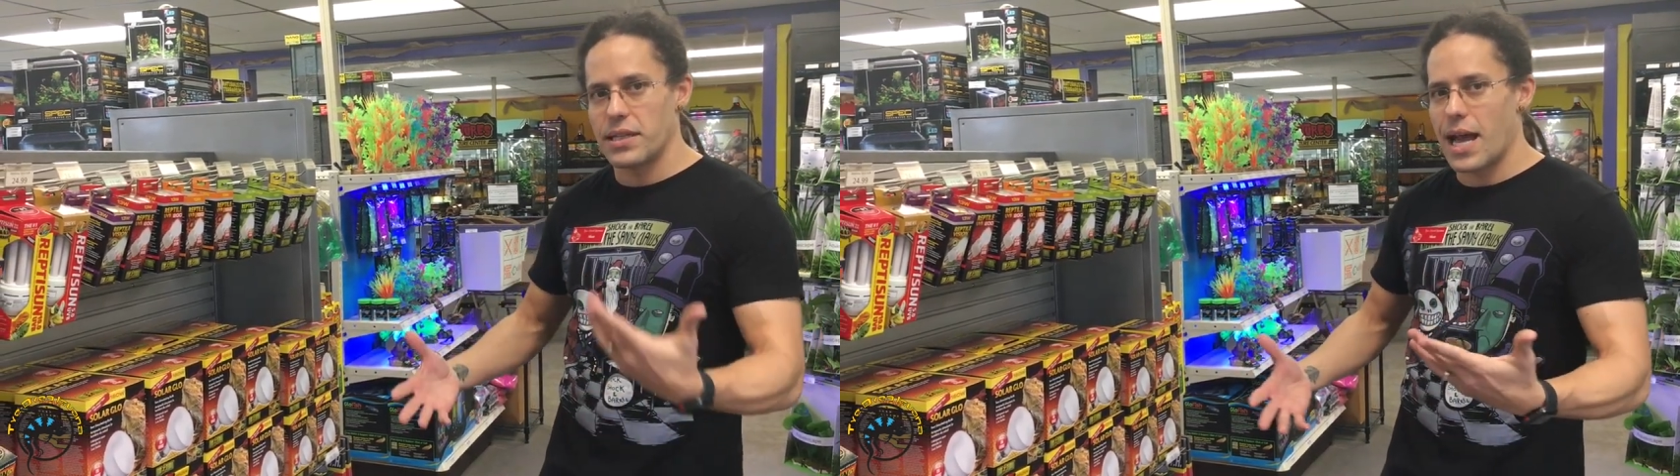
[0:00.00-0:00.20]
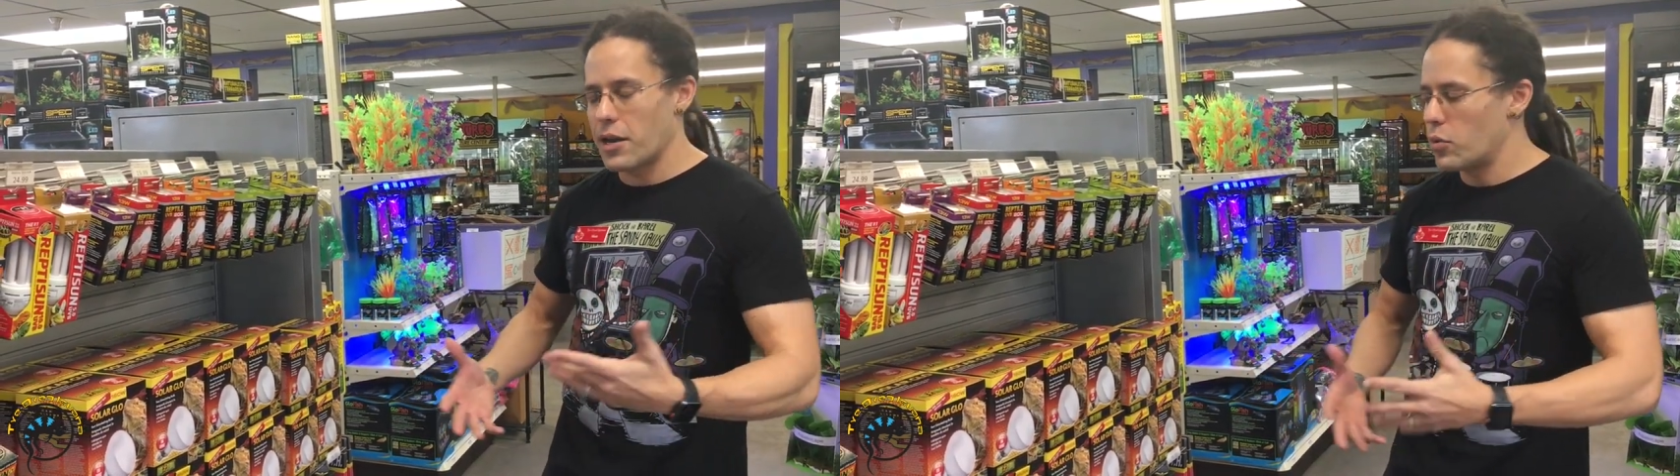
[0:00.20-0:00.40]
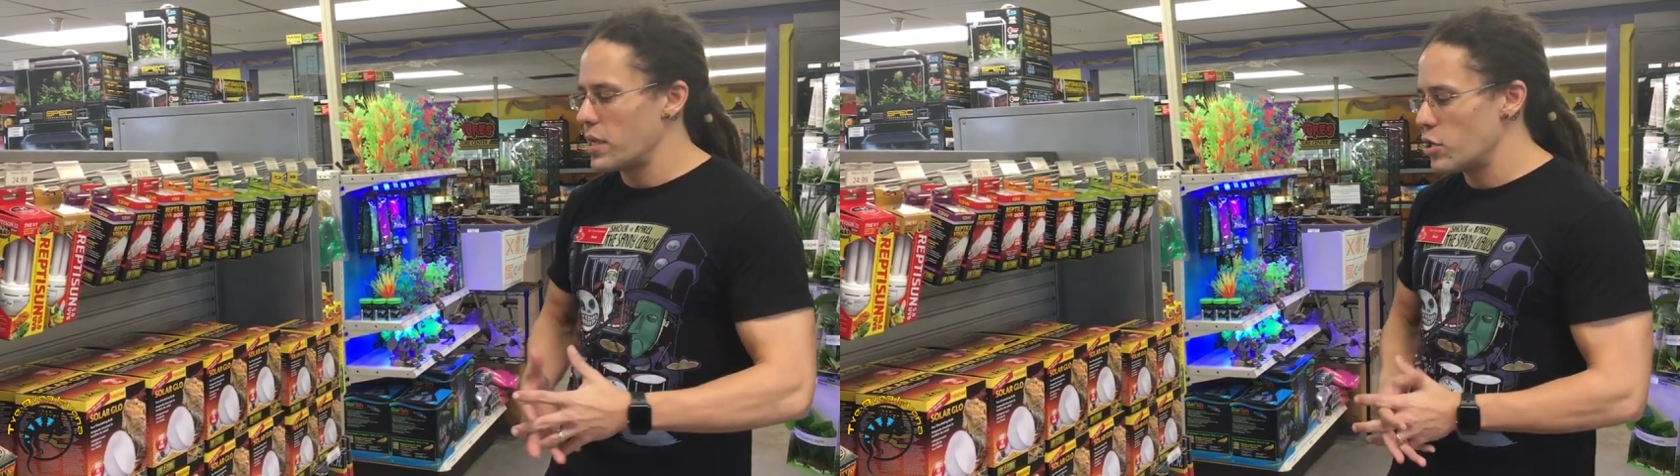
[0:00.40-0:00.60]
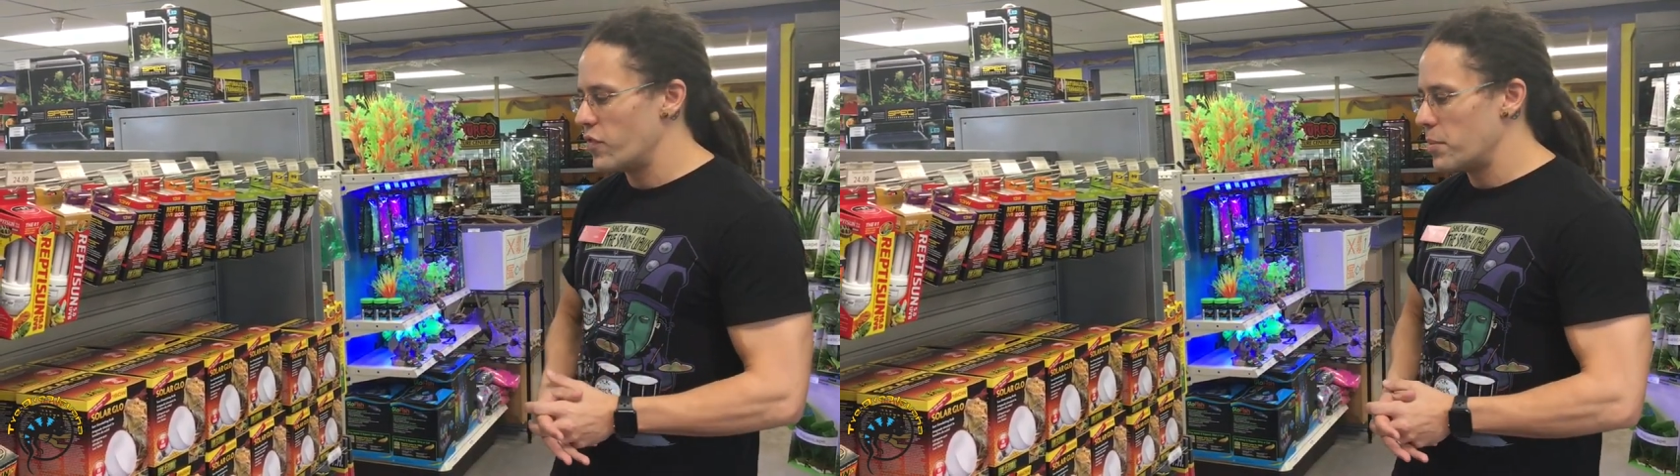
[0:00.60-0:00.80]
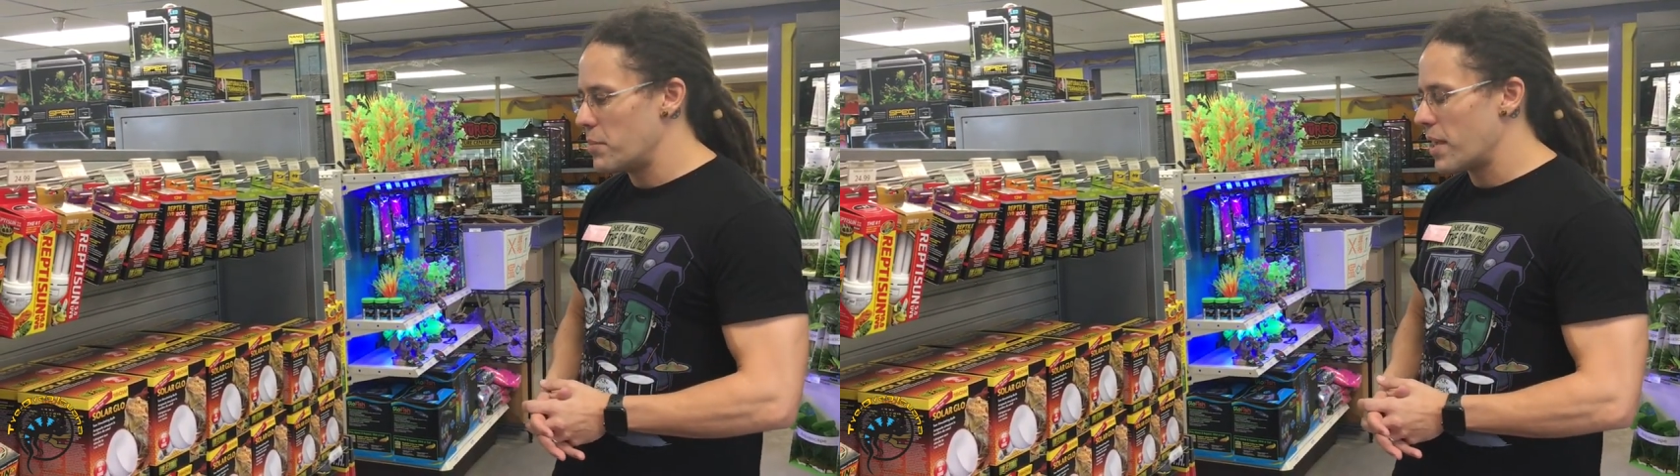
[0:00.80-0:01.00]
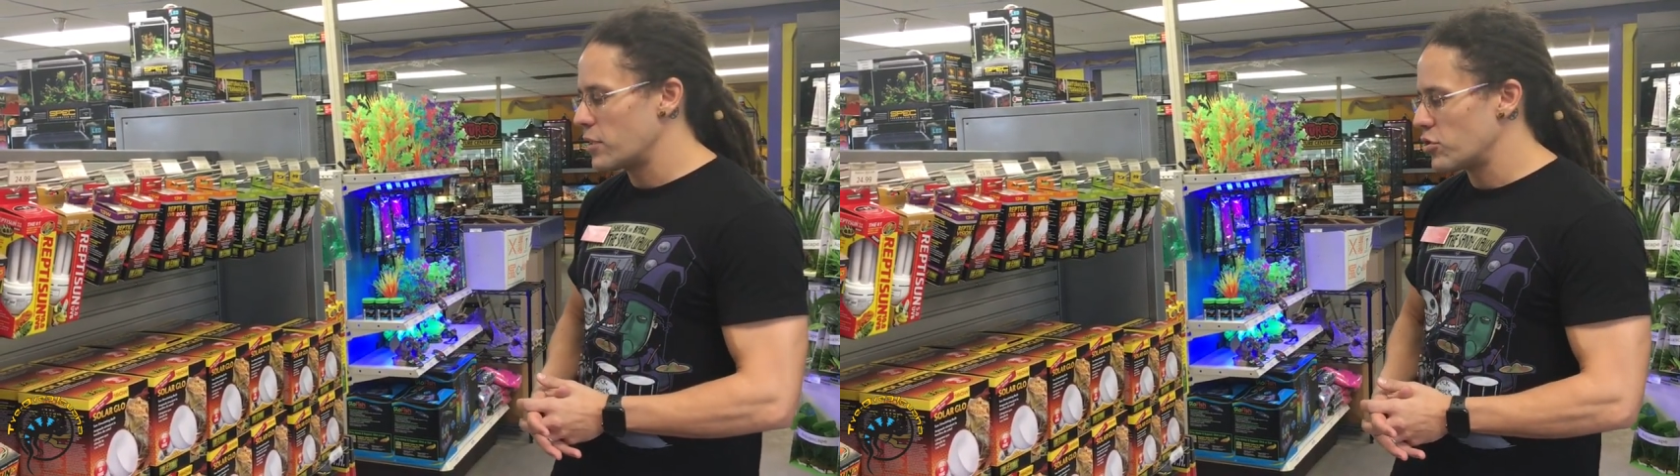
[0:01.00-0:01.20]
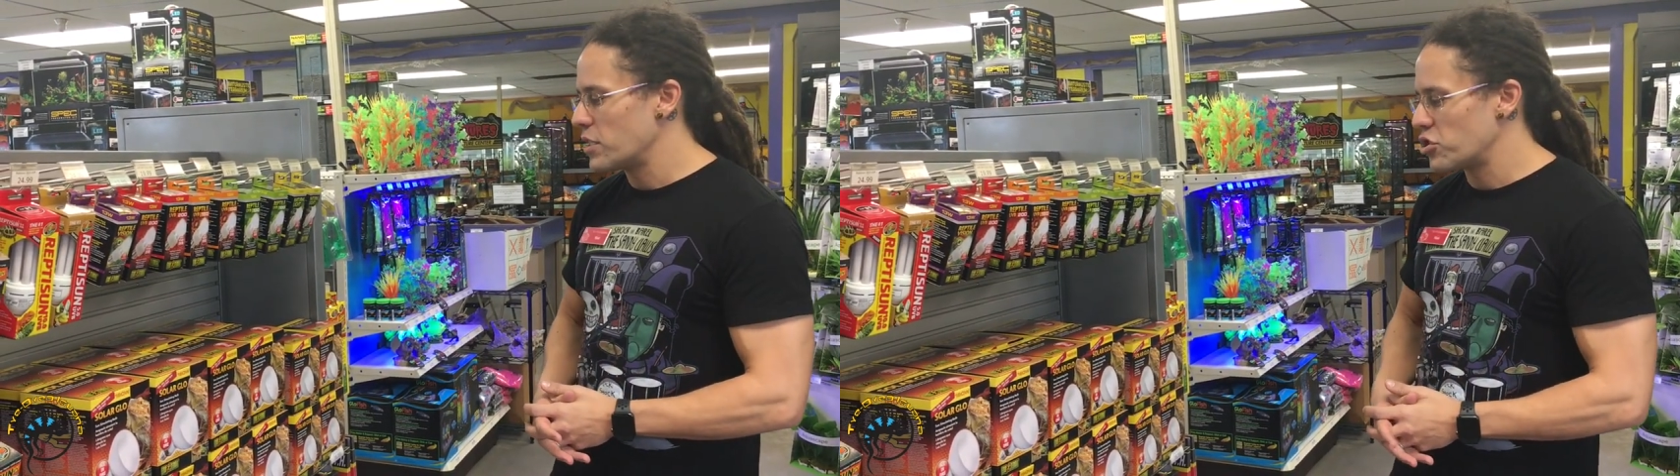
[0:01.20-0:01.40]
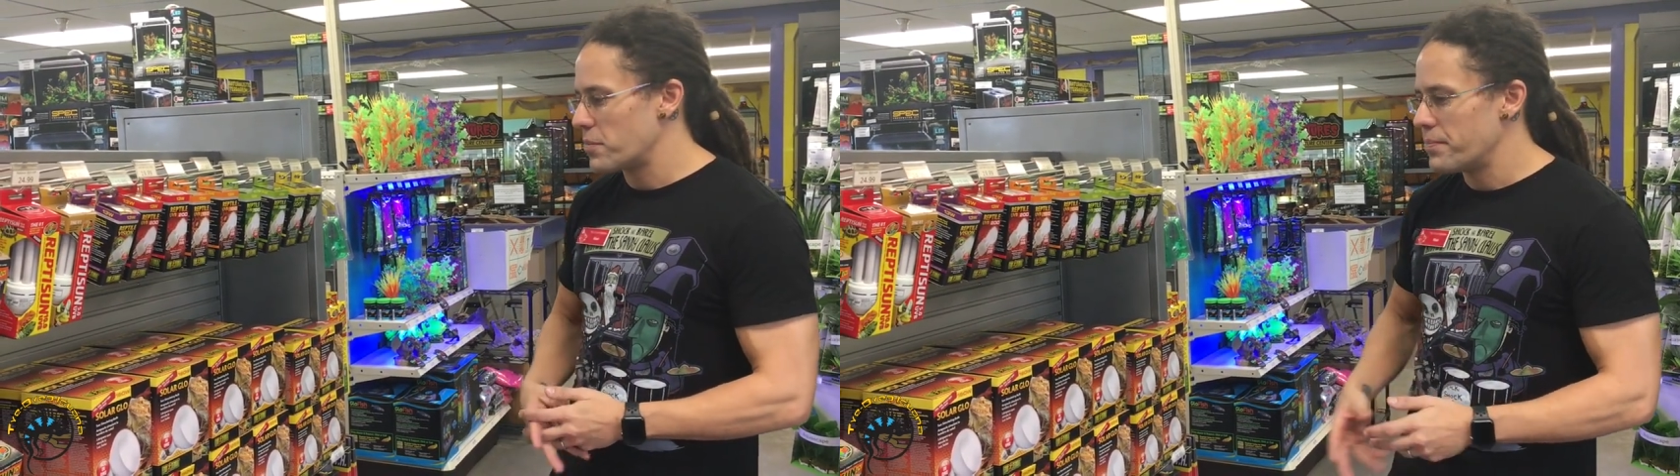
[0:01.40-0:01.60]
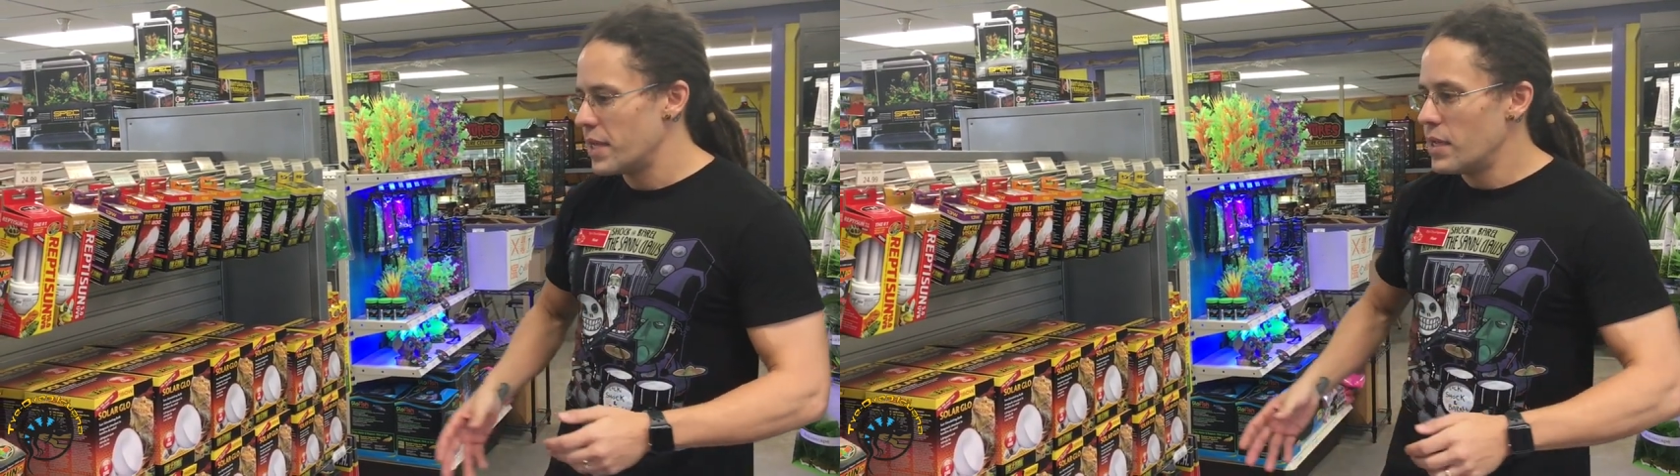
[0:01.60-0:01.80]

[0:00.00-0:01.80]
to get the adequate UVB penetration.